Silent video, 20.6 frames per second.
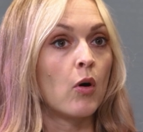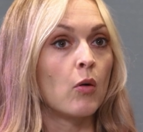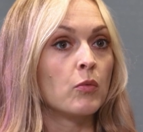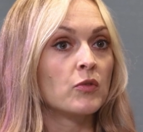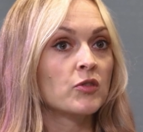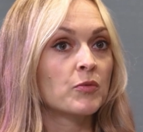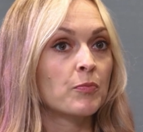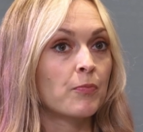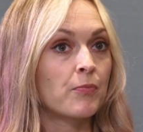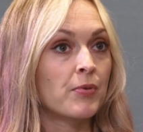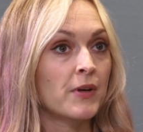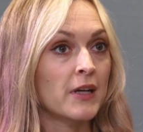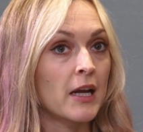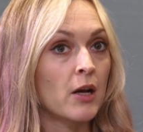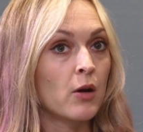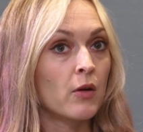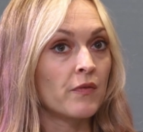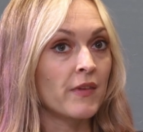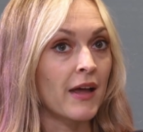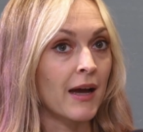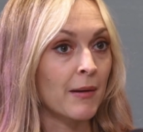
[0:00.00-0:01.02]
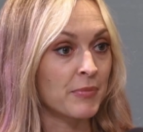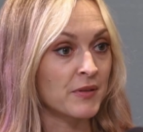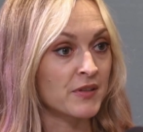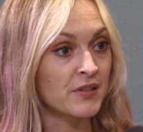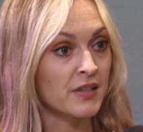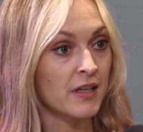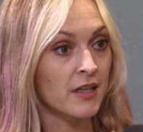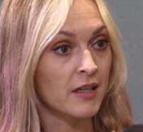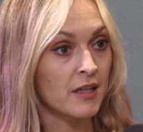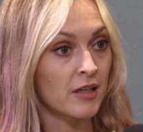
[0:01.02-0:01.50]
was bringing on that
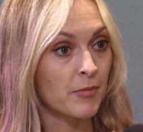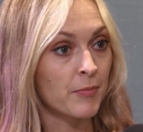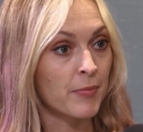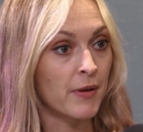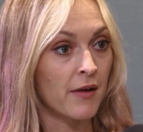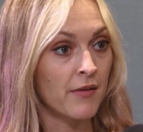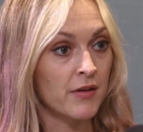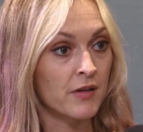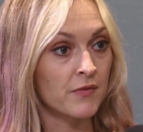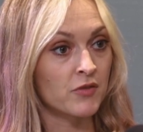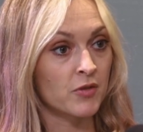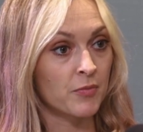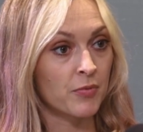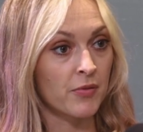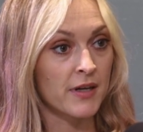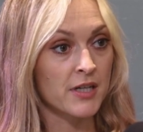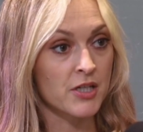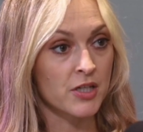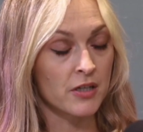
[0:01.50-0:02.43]
particular period of depression?